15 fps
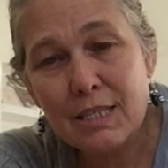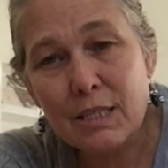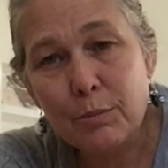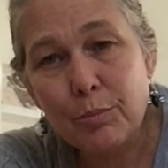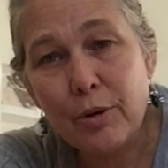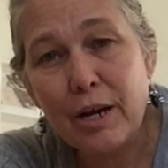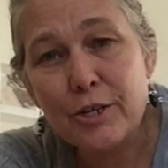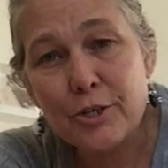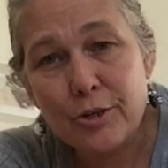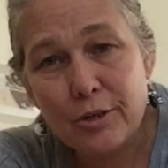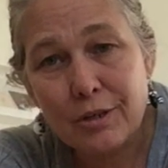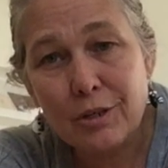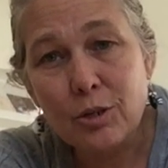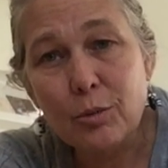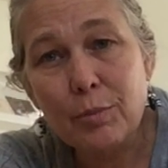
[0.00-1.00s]
the
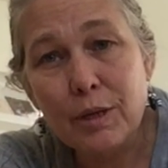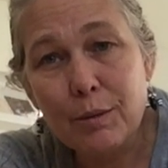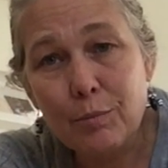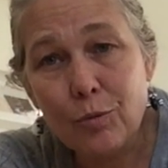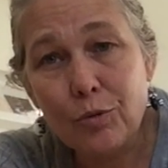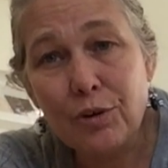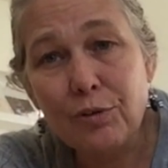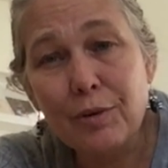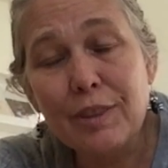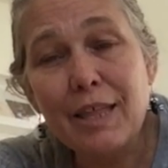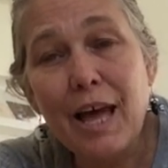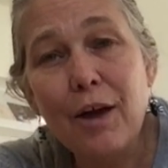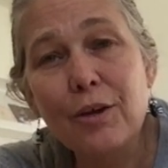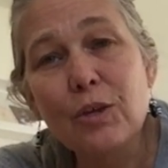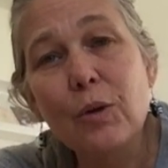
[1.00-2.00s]
pressure a little bit more
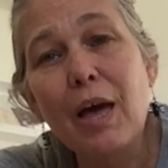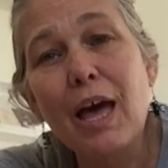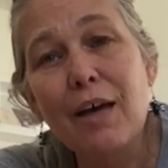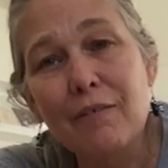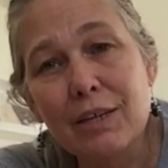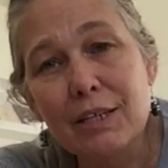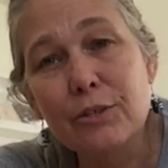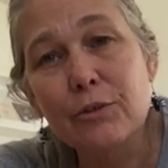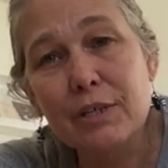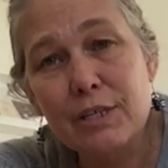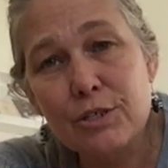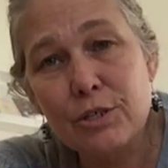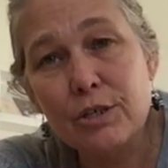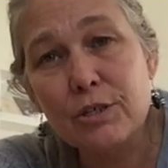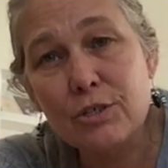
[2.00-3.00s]
without you having to
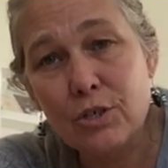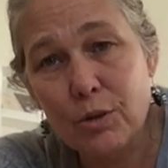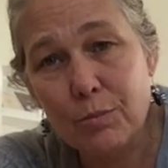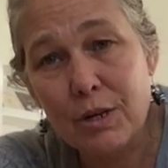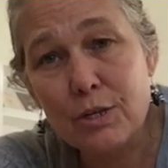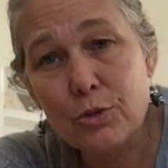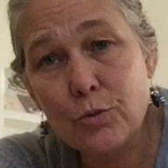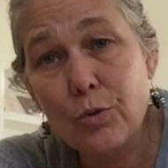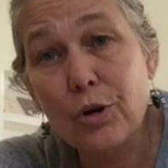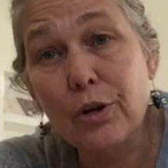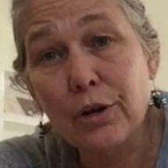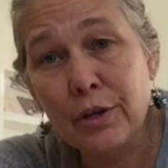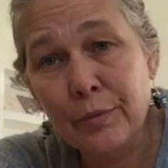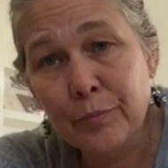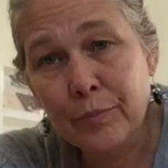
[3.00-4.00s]
exert so much
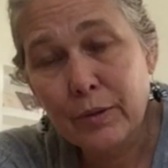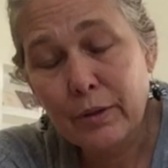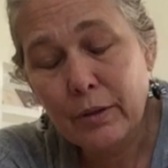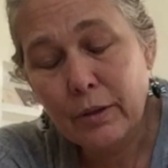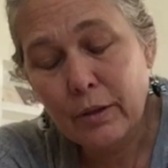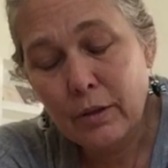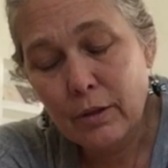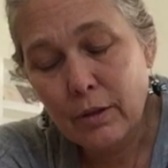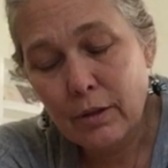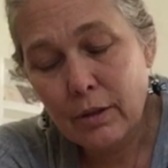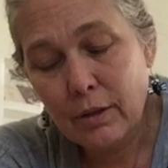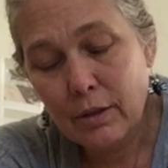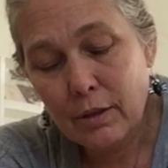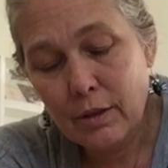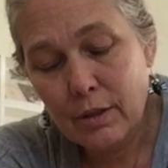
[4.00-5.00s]
work.
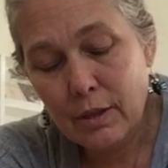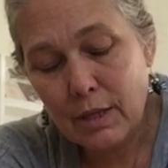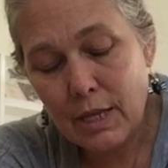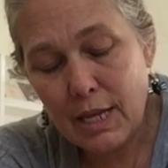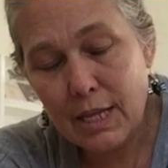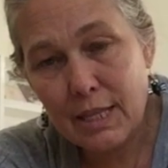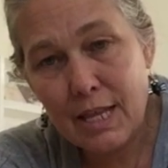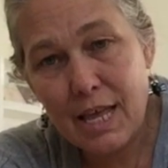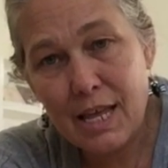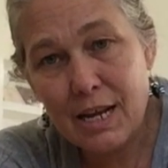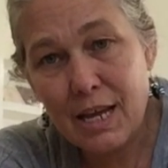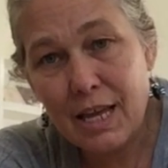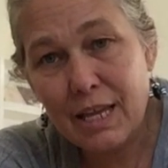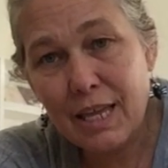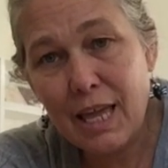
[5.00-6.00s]
And
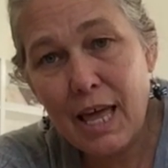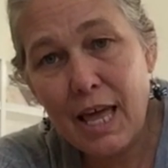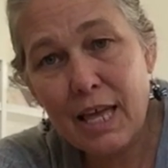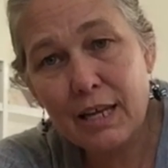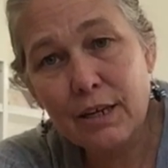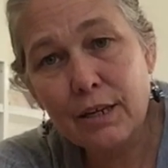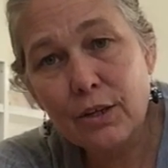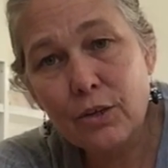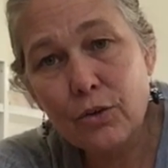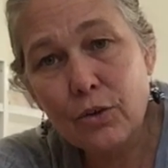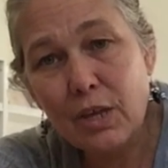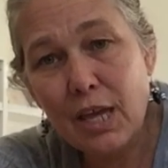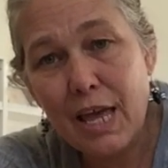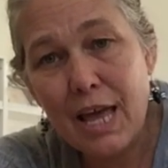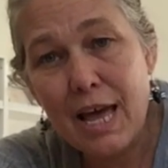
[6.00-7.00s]
then again, you
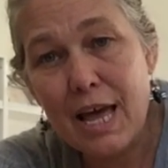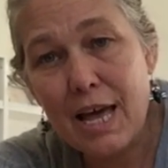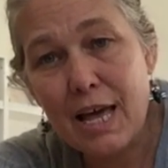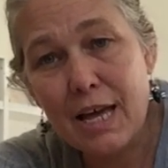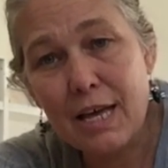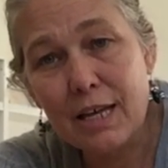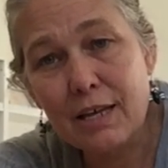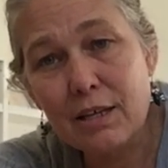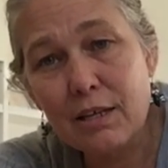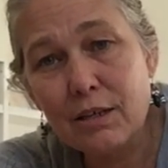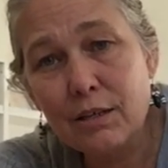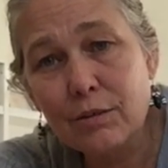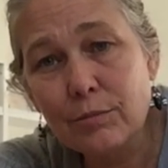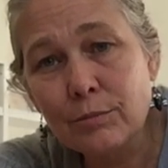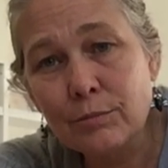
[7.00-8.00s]

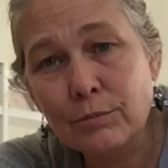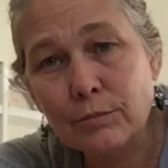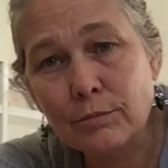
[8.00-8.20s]
can,